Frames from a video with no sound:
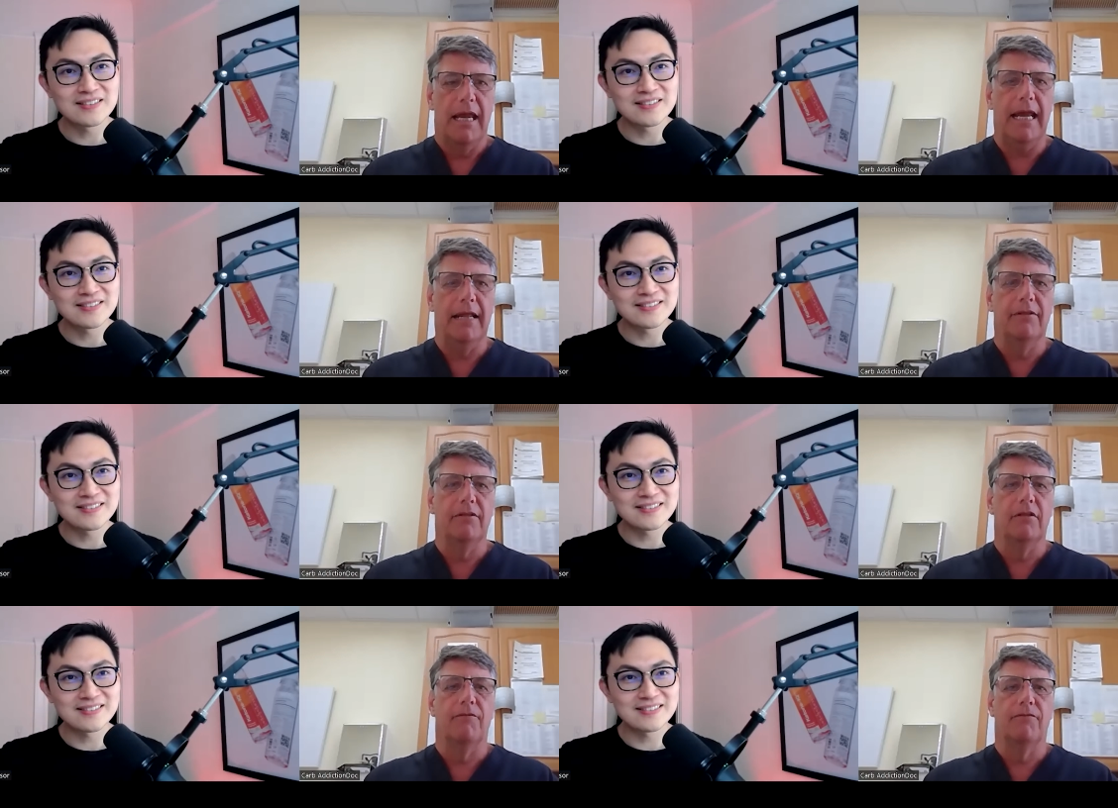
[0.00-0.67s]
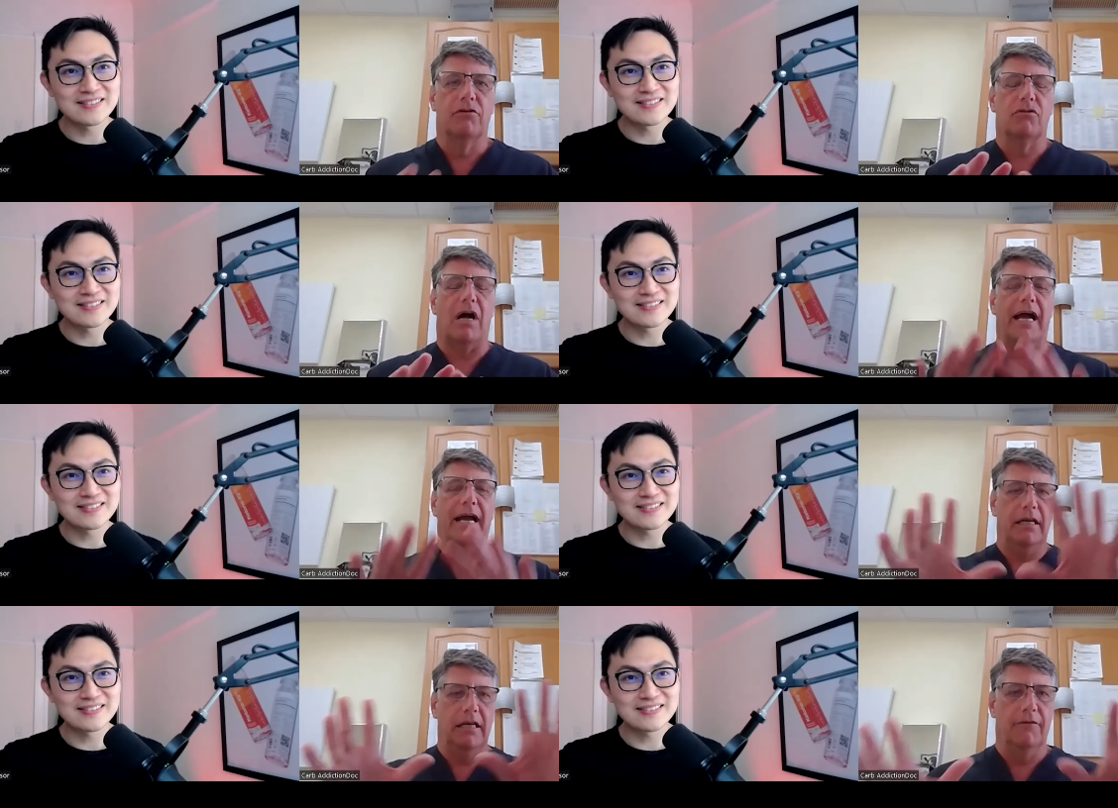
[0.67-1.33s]
Speaker 1: in the
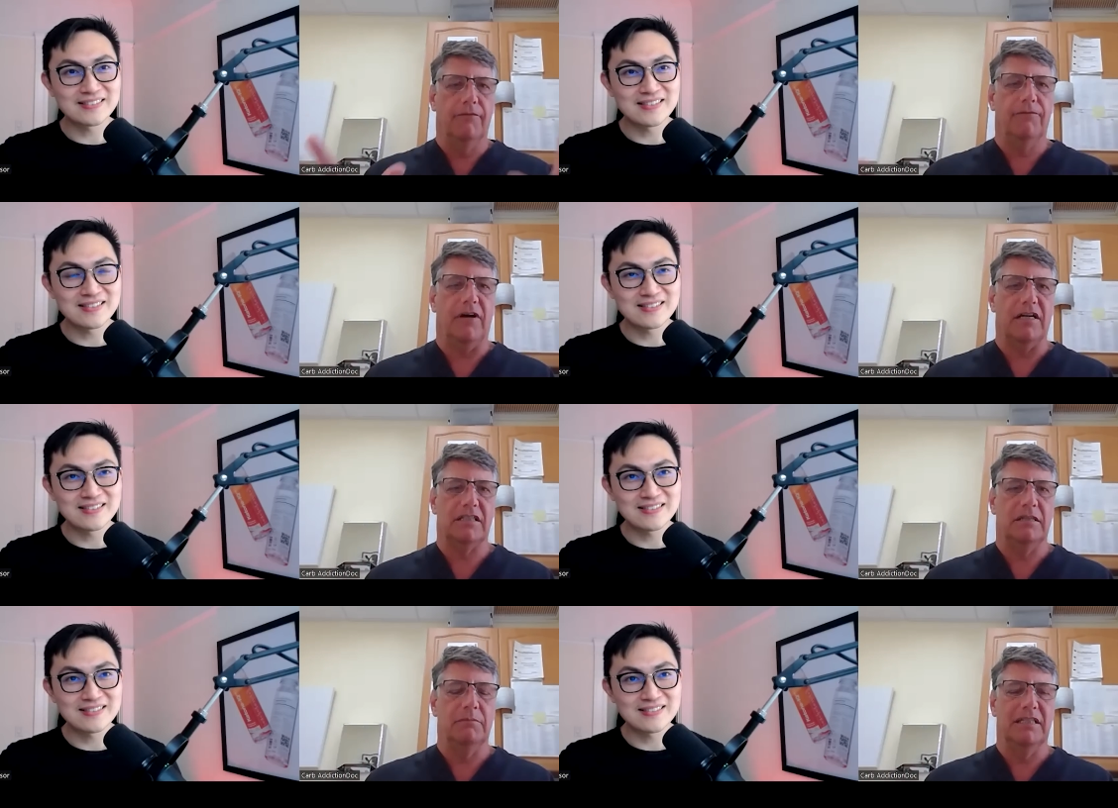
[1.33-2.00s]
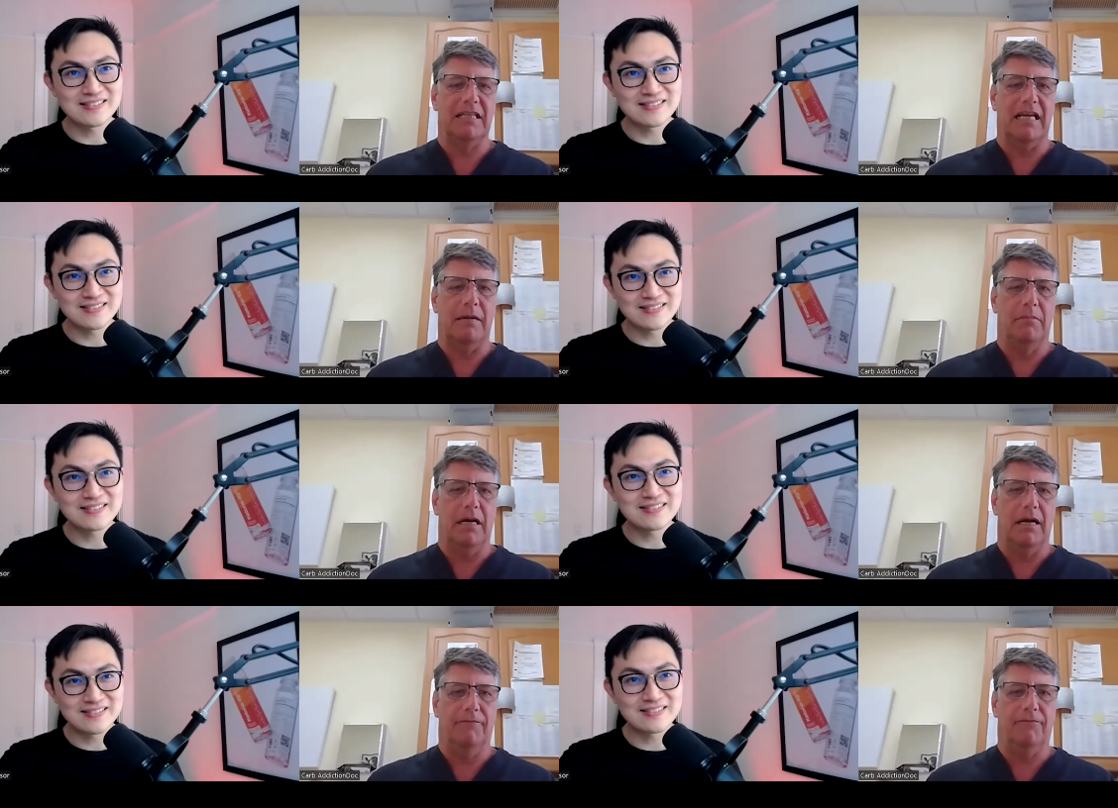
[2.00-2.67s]
variety of fasting metab-
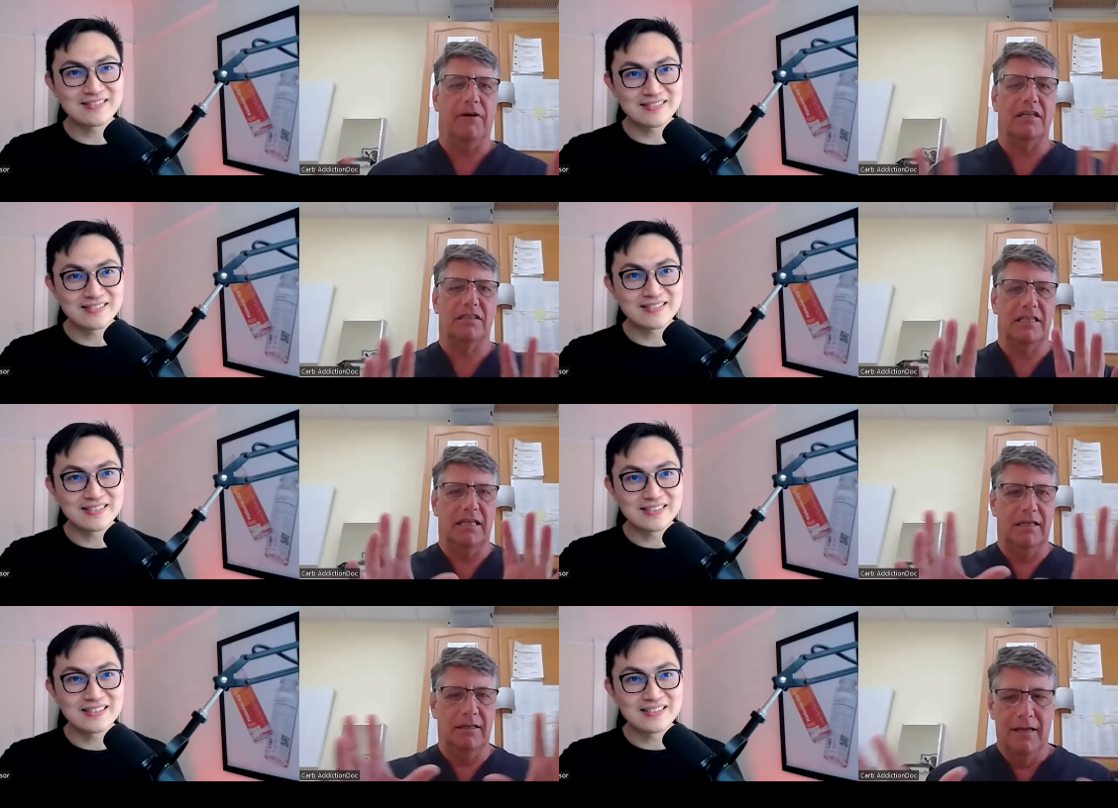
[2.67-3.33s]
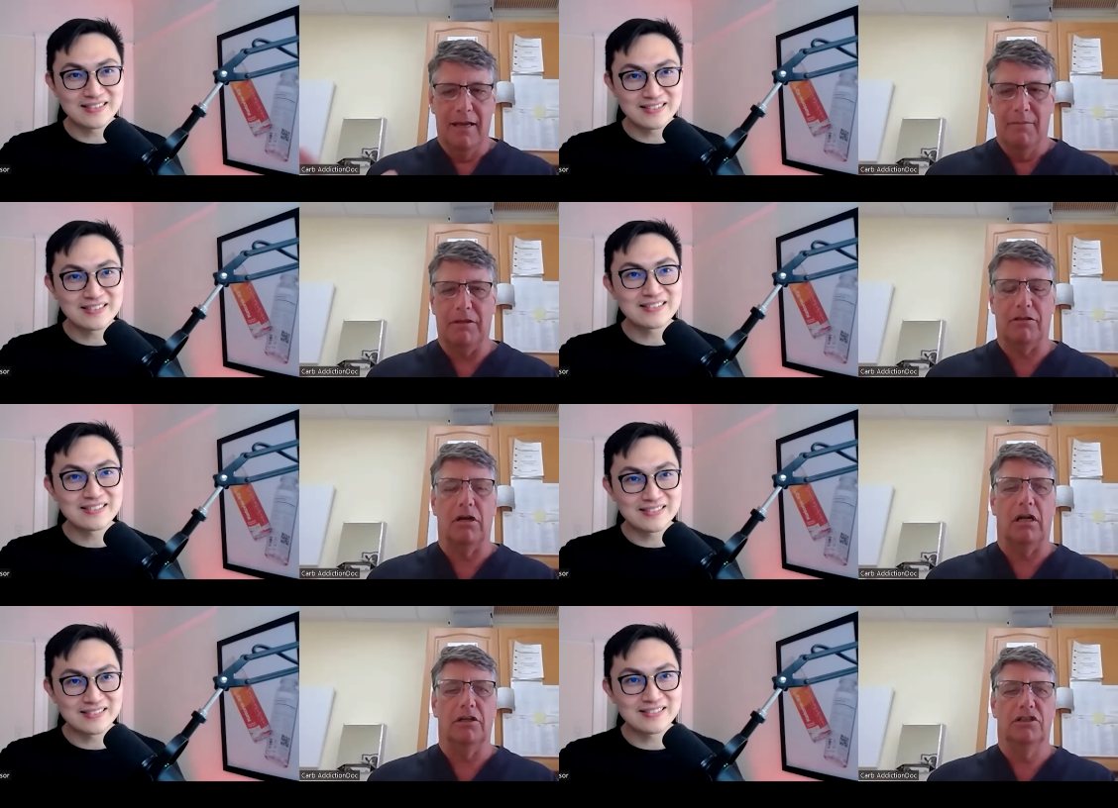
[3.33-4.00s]
uh, fasting
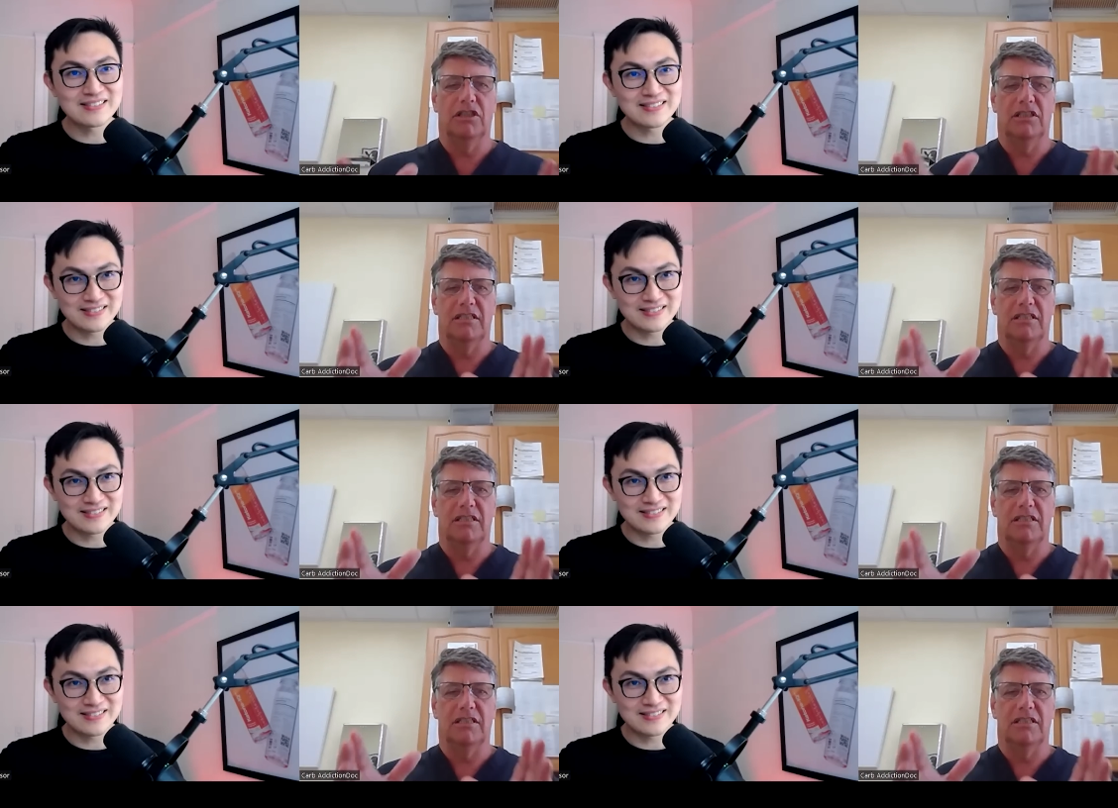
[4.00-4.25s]
methodologies?